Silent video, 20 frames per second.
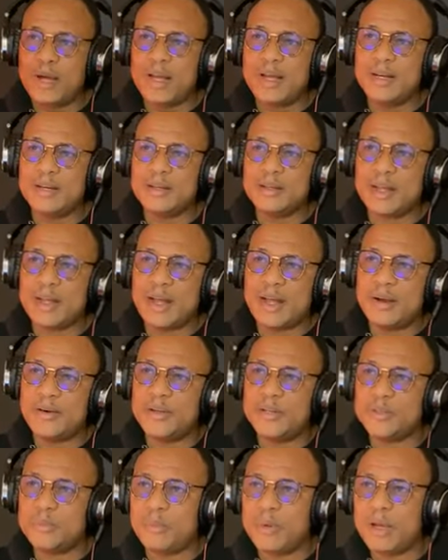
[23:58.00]
while
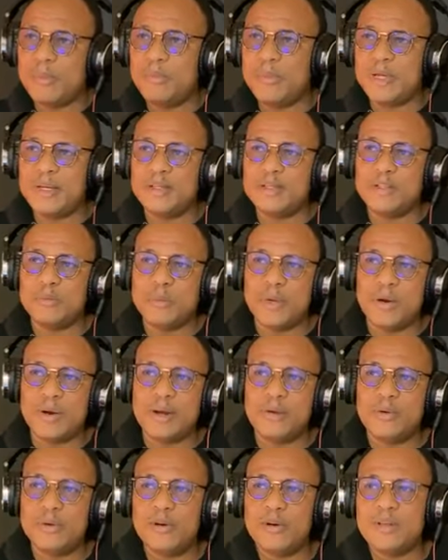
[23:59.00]
charisma means
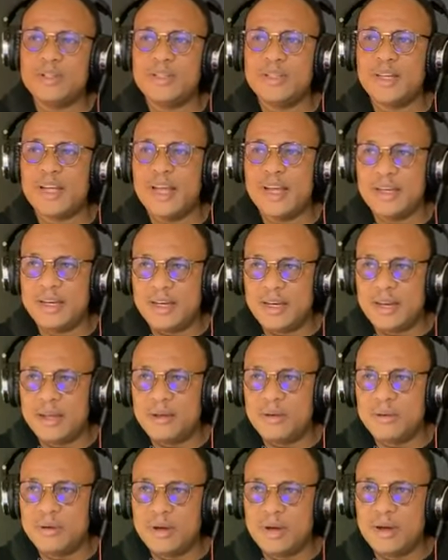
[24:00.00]
miraculous
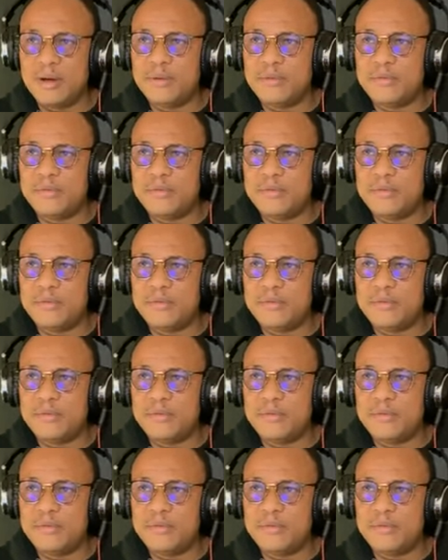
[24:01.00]
and uh,